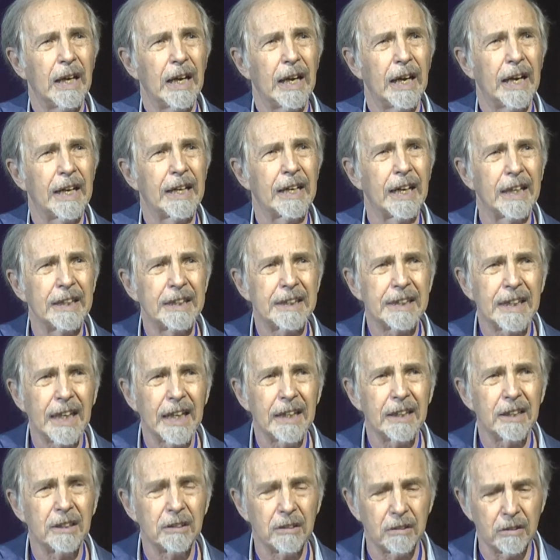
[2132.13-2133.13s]
And I
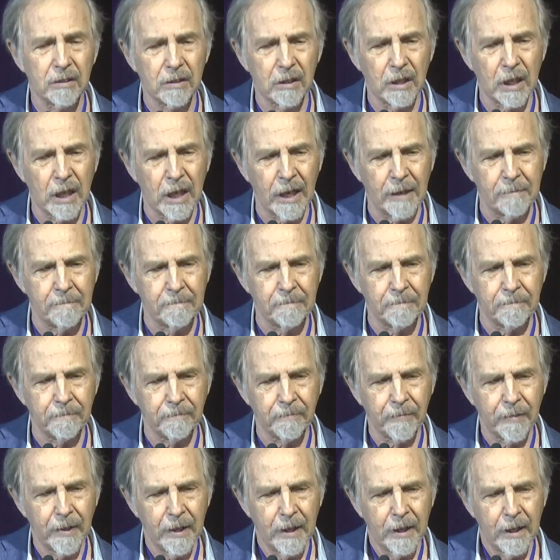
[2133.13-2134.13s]
said,
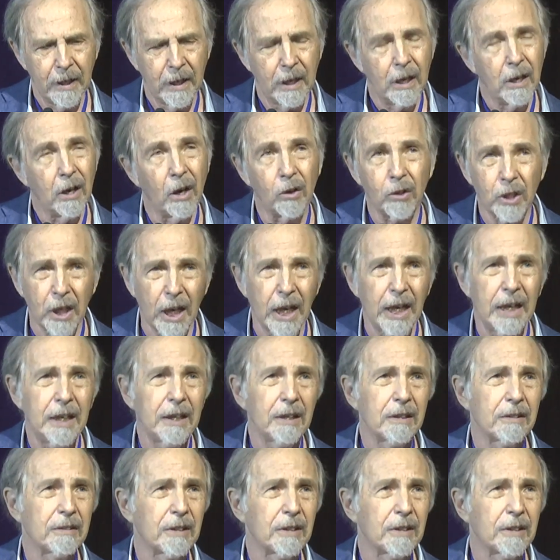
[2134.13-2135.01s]
okay,